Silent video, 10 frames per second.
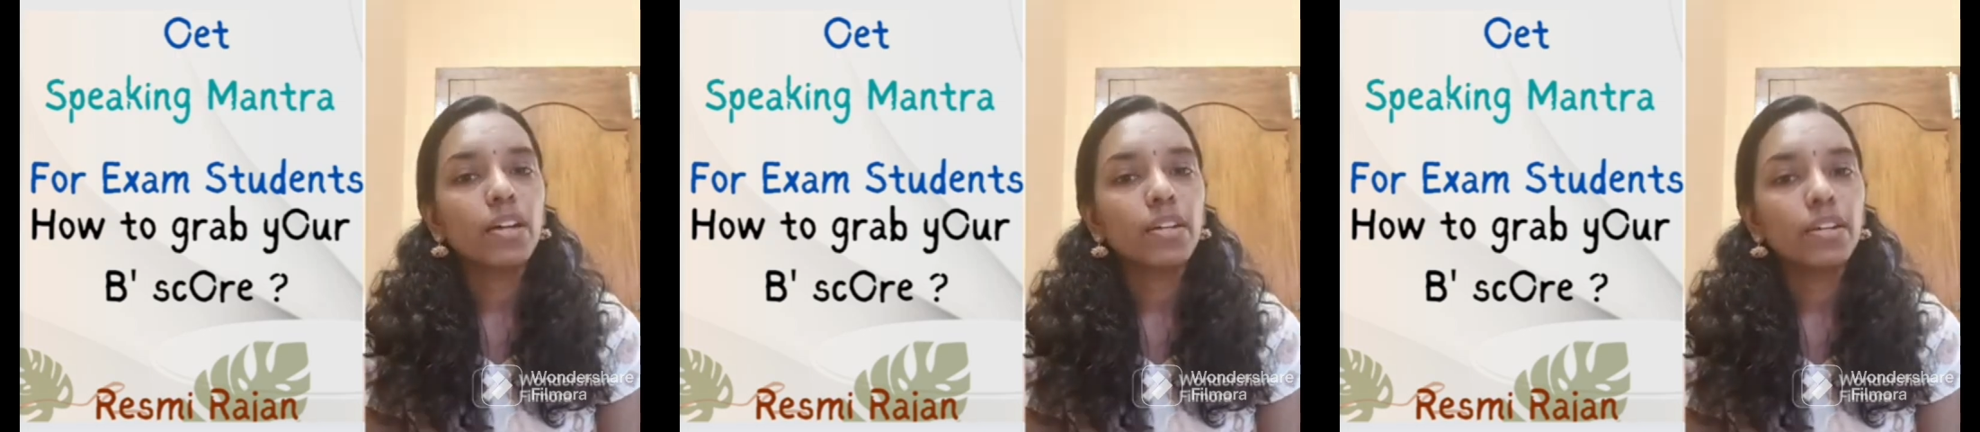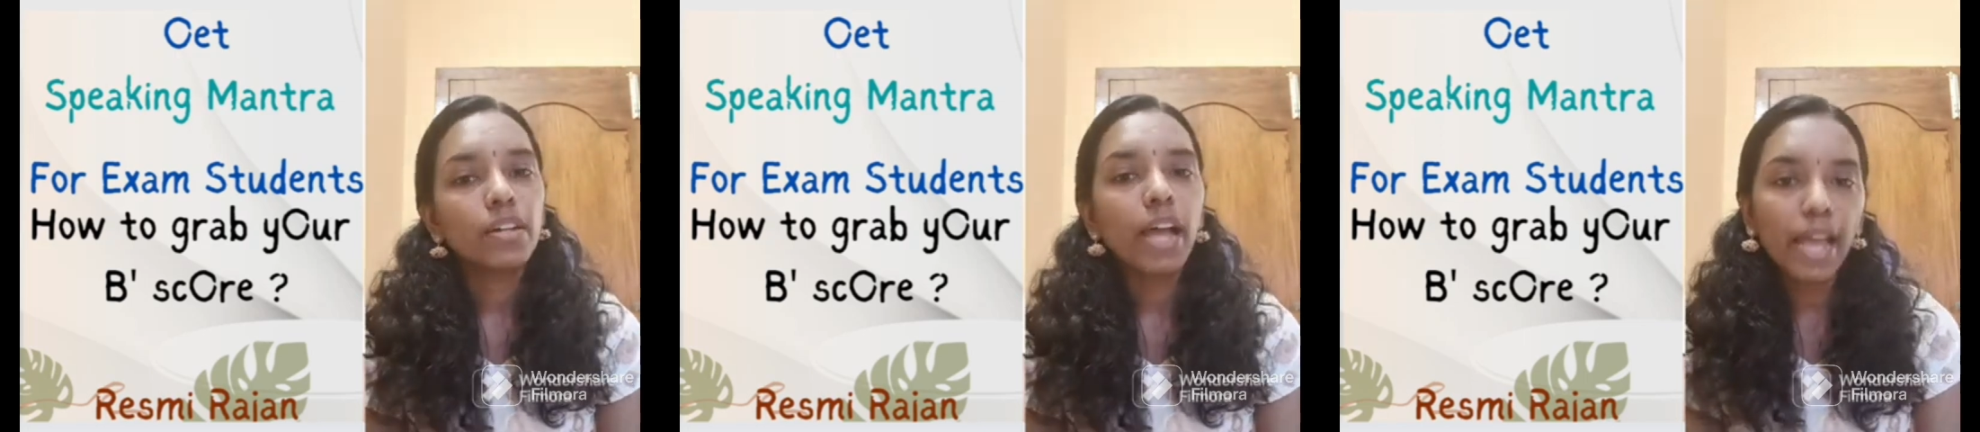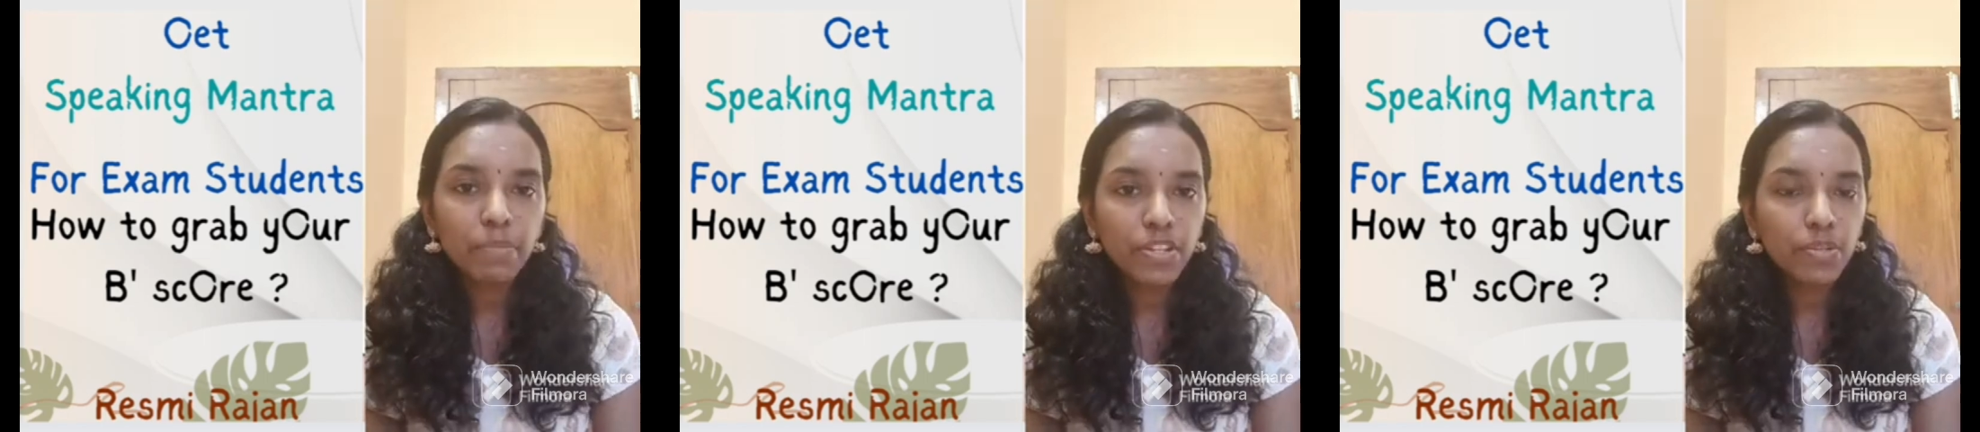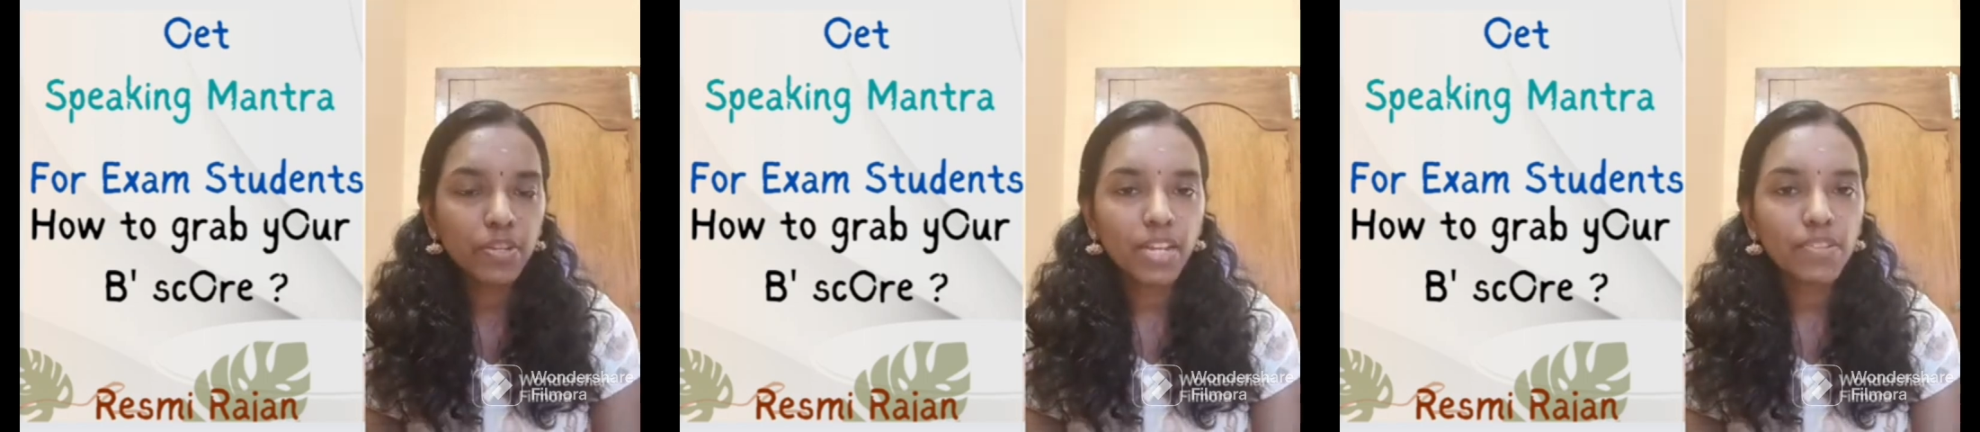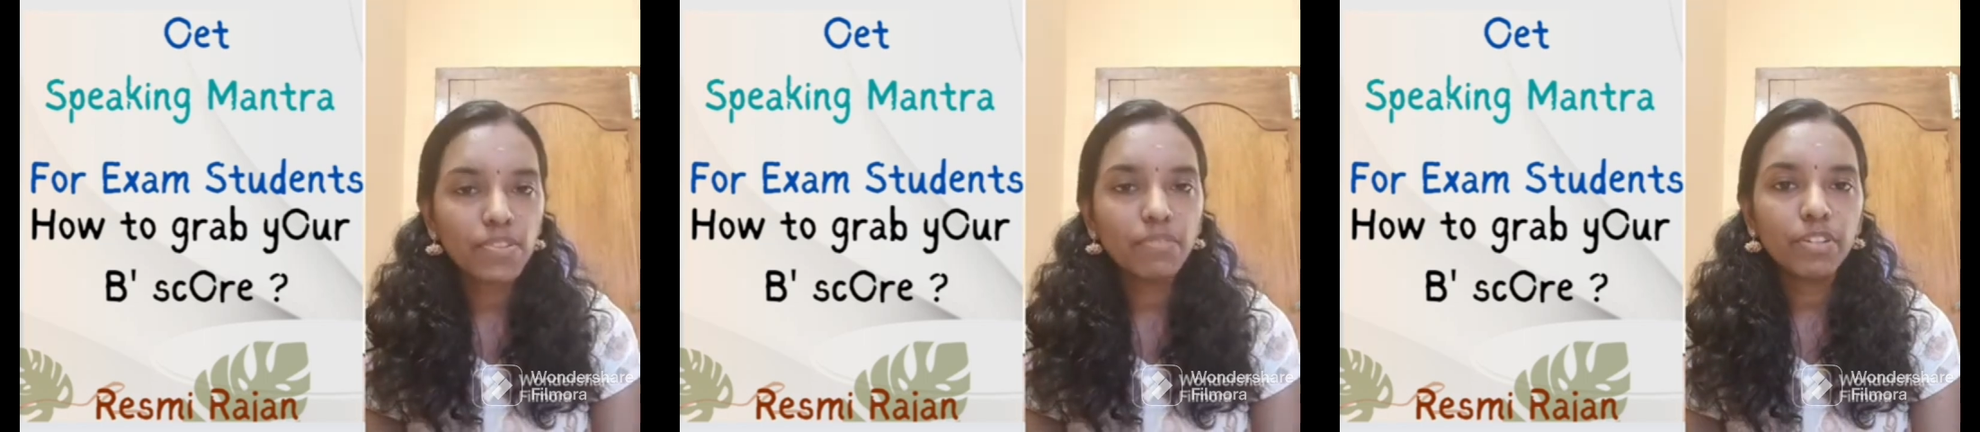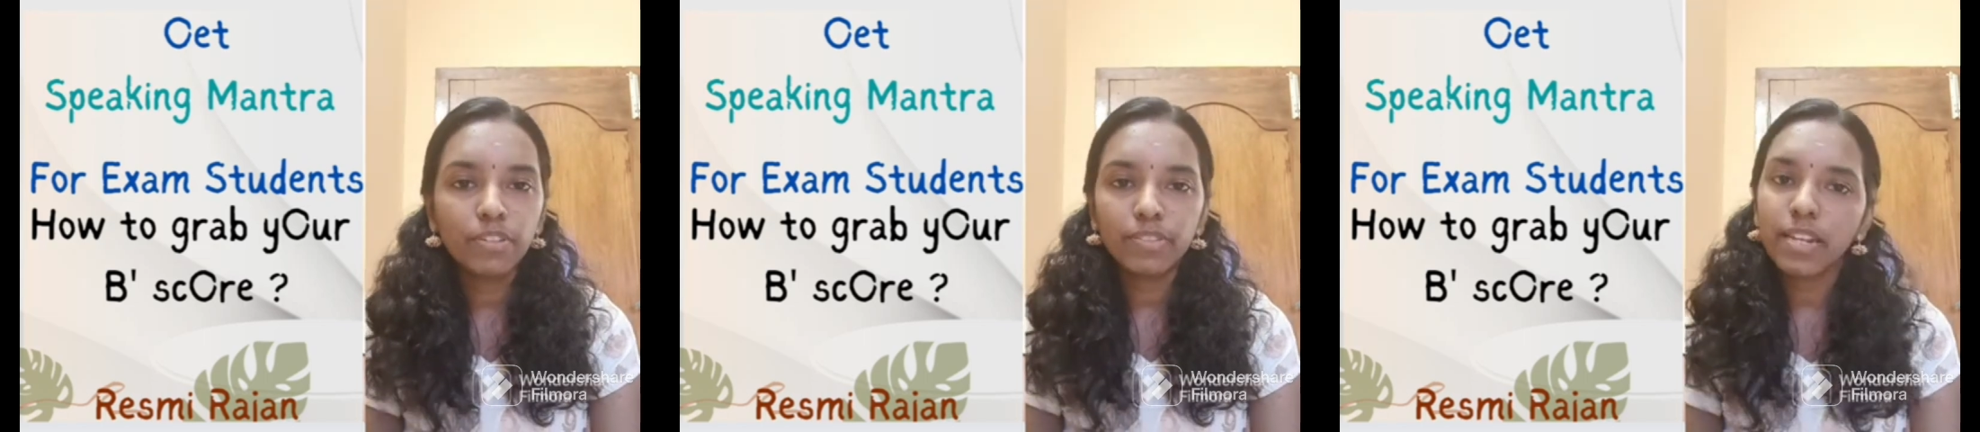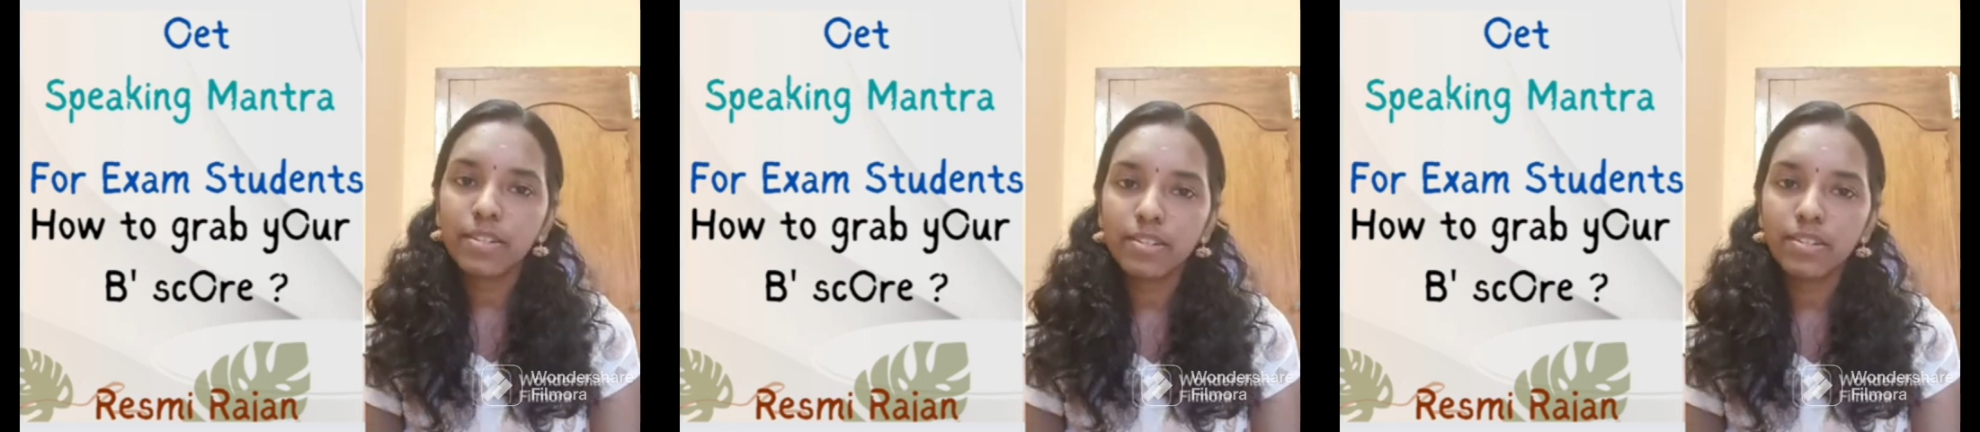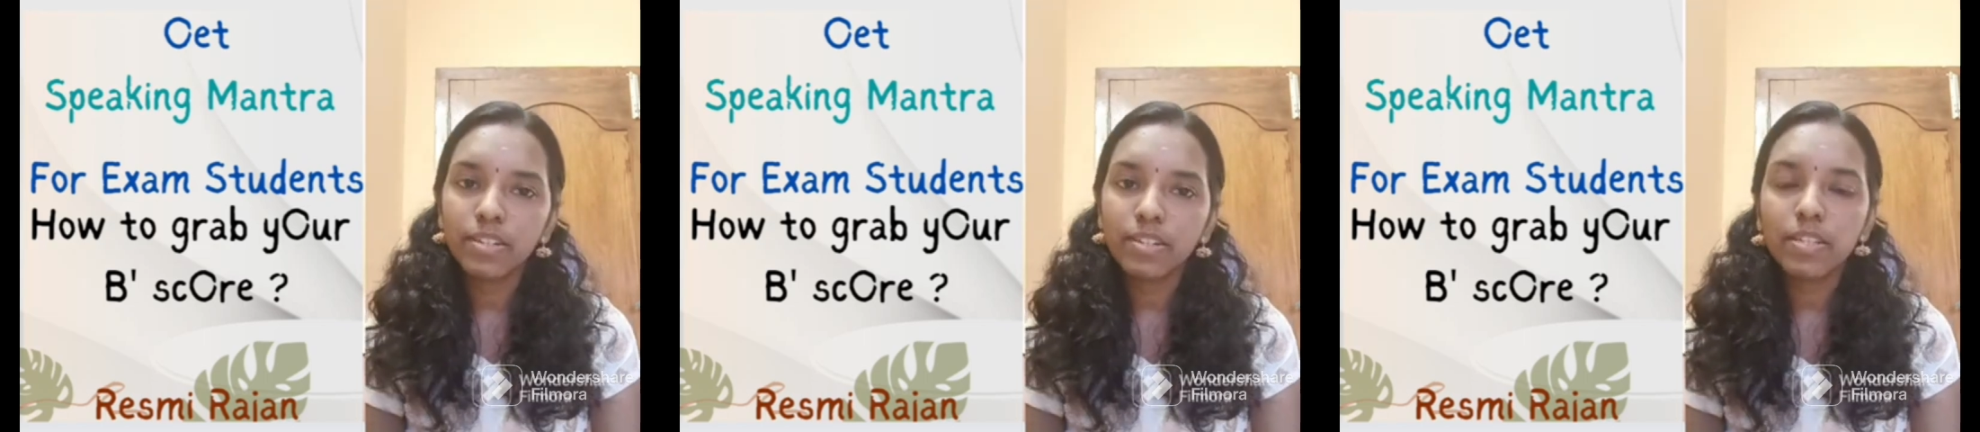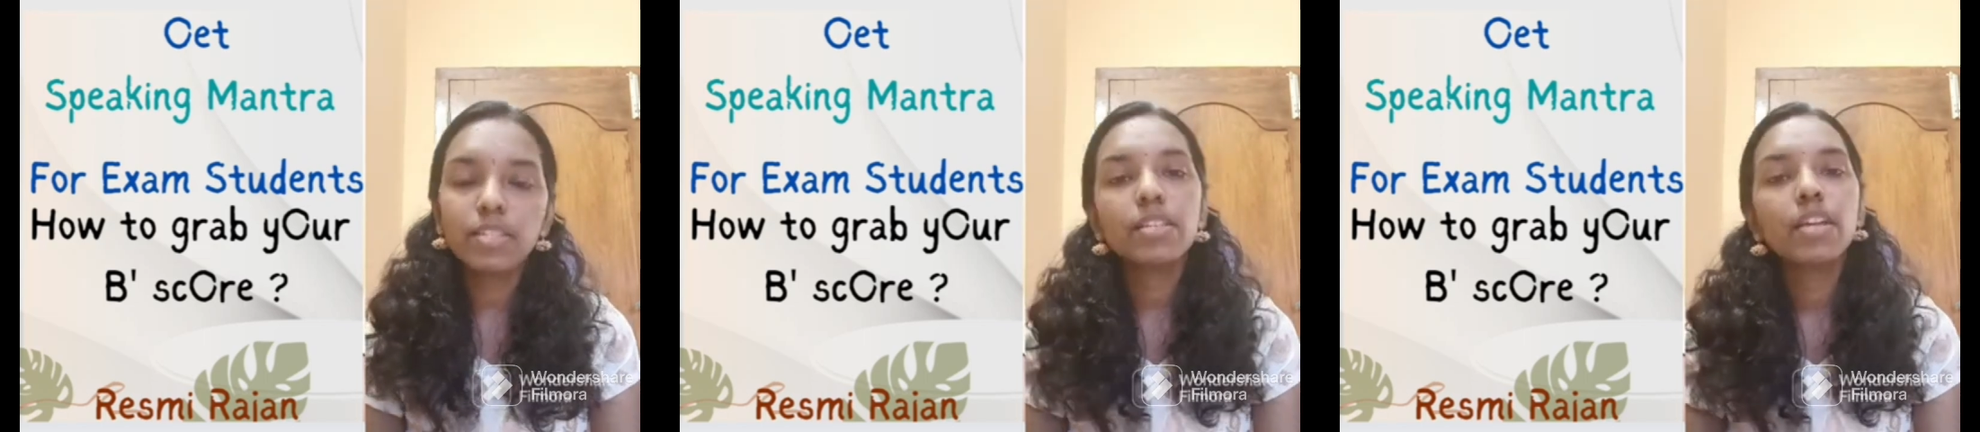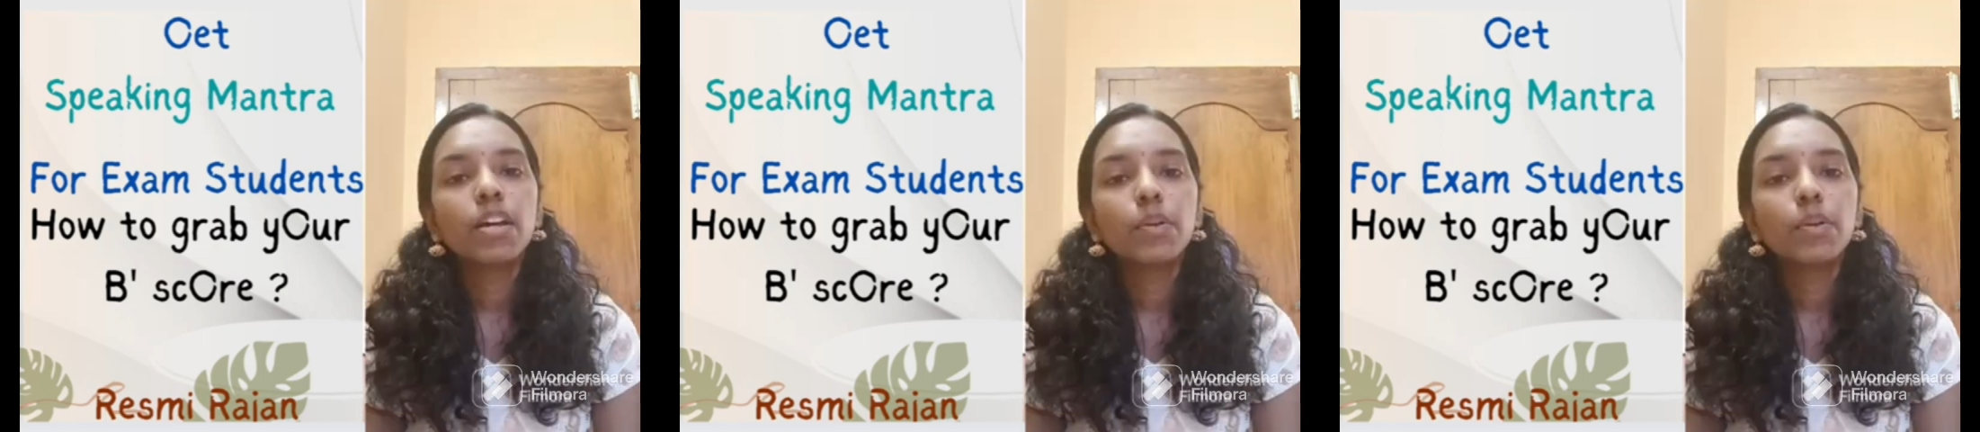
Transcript: I'm Rashmi Rajan, one of the registered nurses